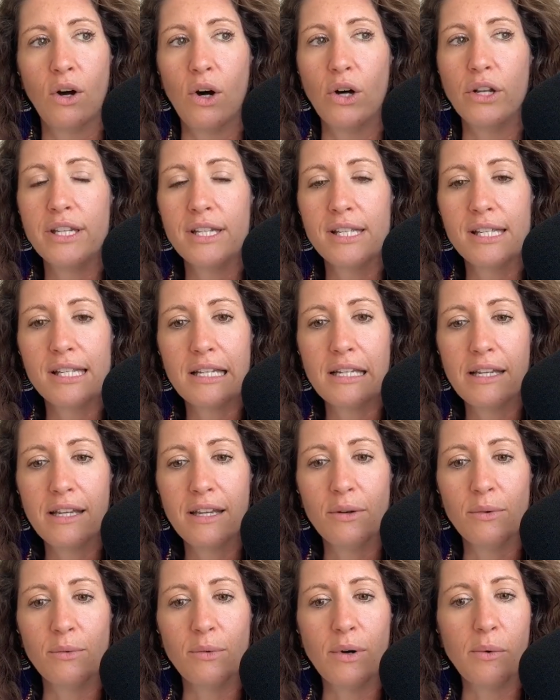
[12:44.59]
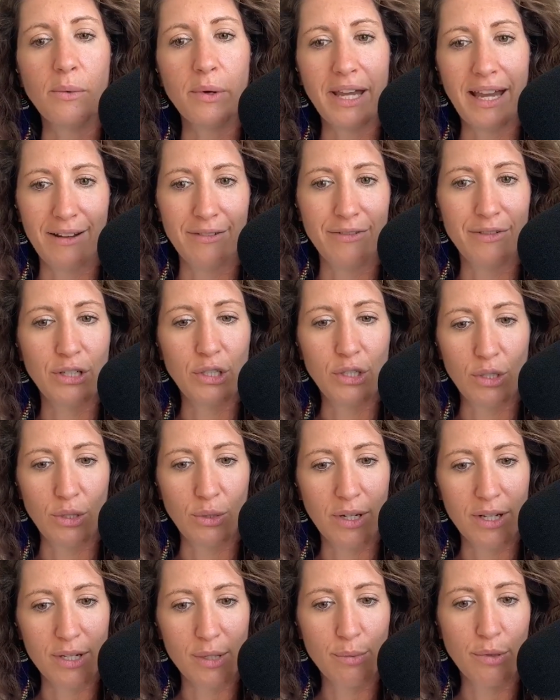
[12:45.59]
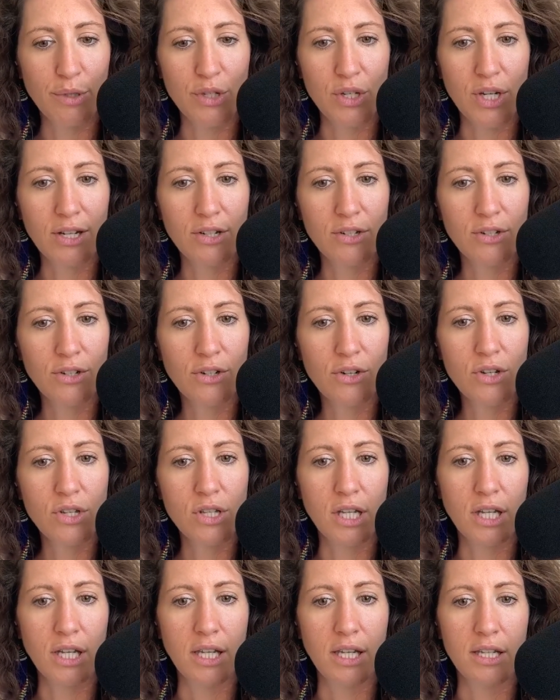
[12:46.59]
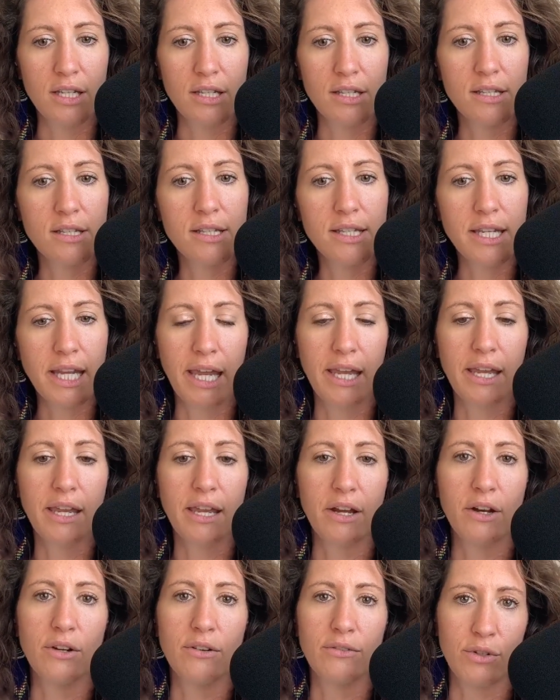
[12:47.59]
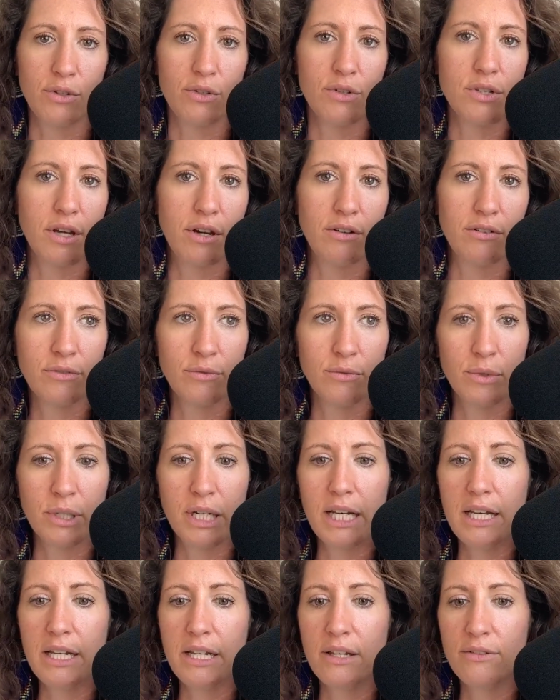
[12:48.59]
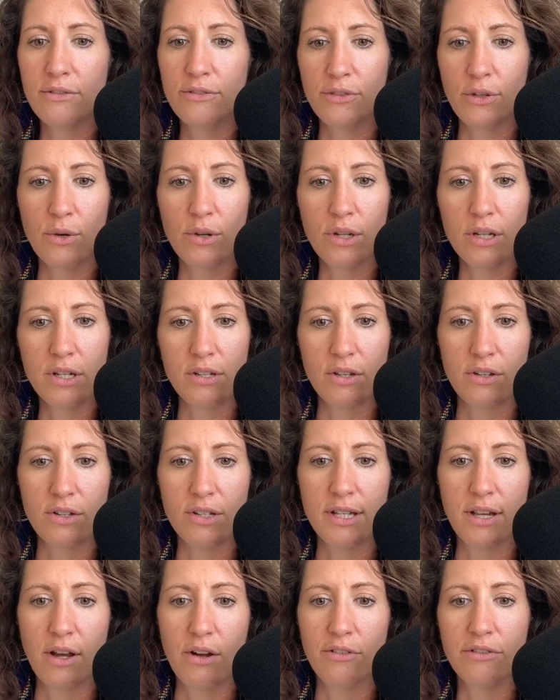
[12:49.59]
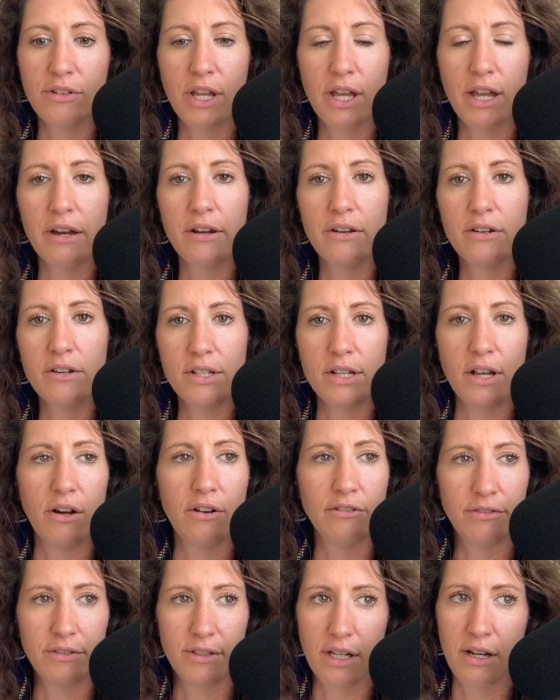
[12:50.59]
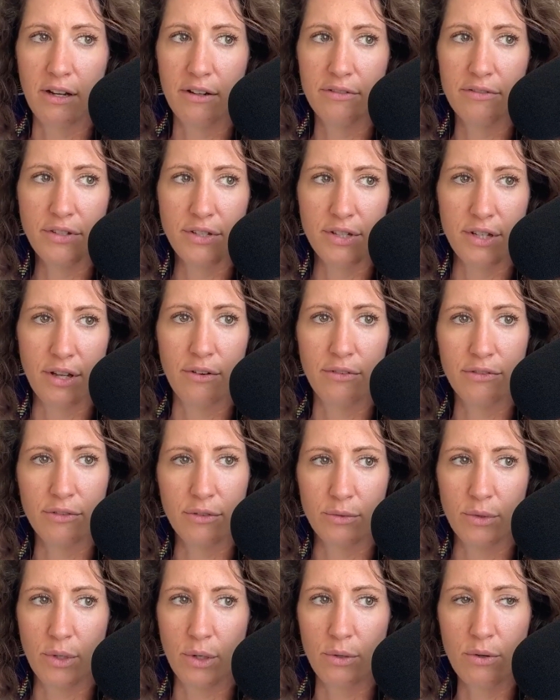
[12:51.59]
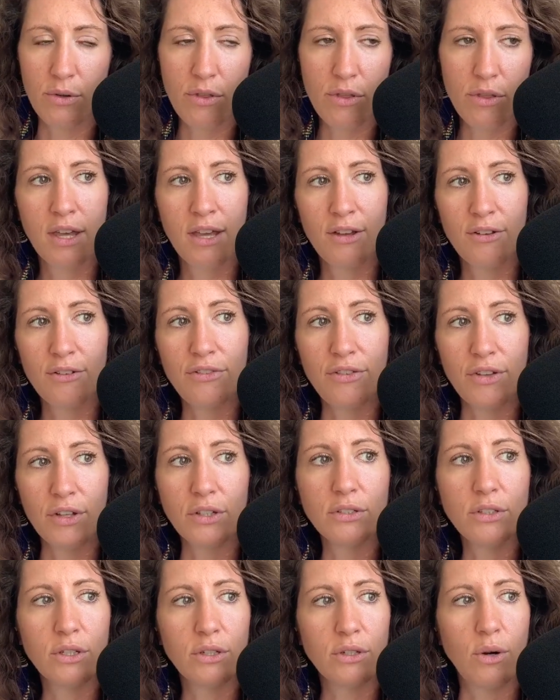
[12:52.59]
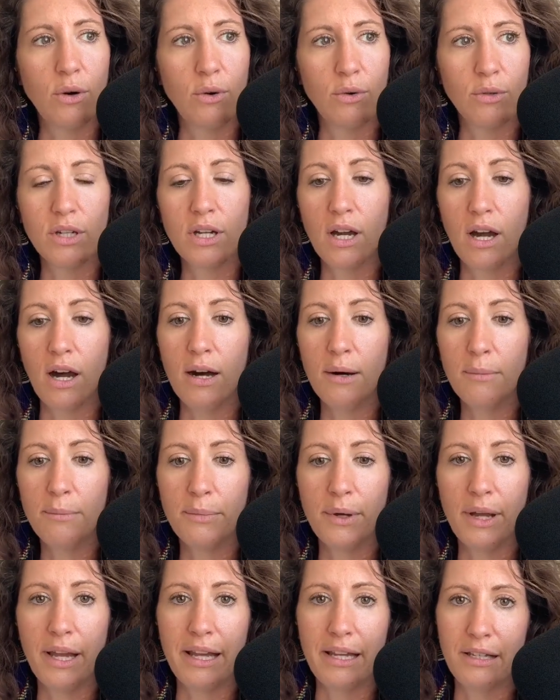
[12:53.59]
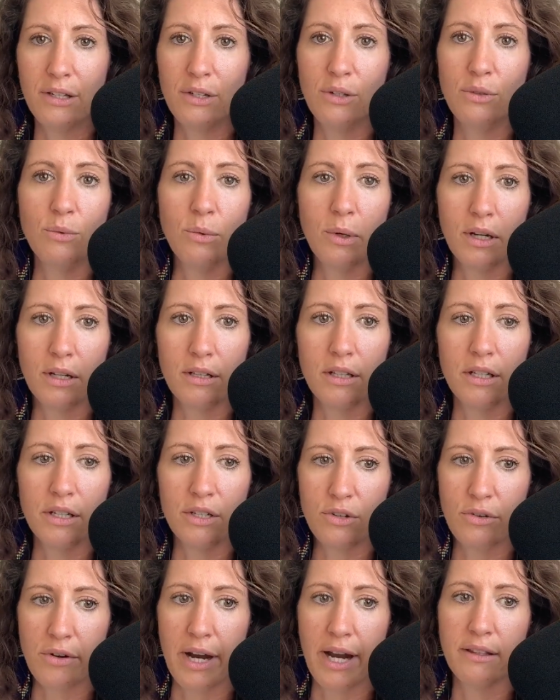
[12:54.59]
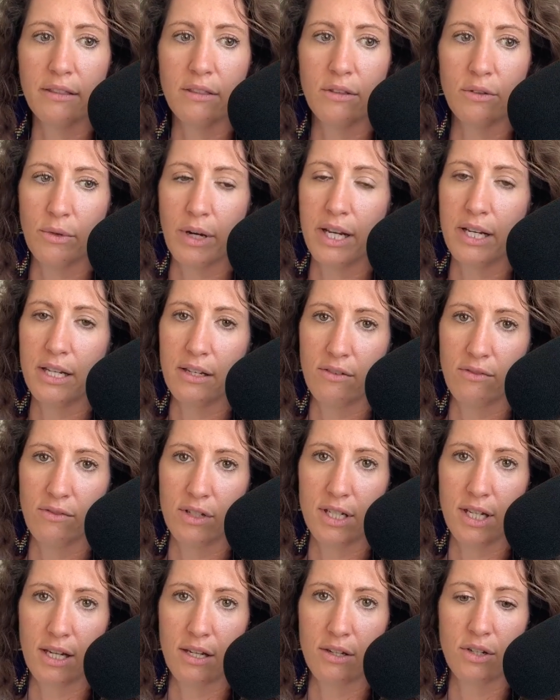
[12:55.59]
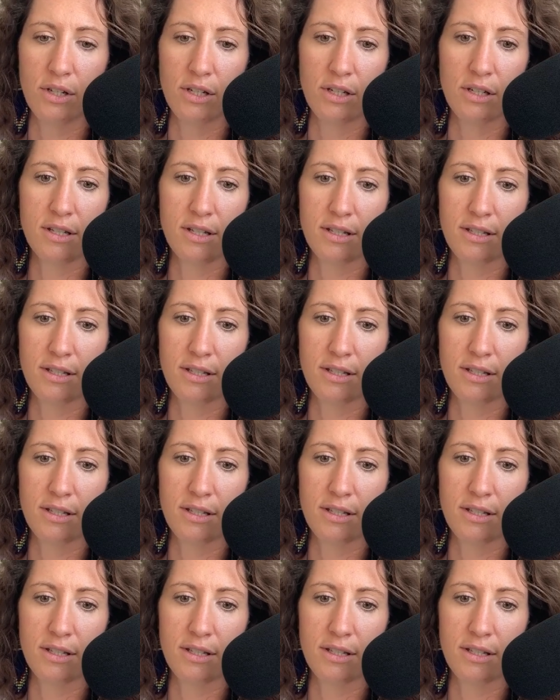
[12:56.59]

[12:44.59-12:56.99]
Honestly, what we have to do as projectors is take care of yourself. Really focus on self-care, self-love, self-growth. Fill your own cup and you will attract the right invitations.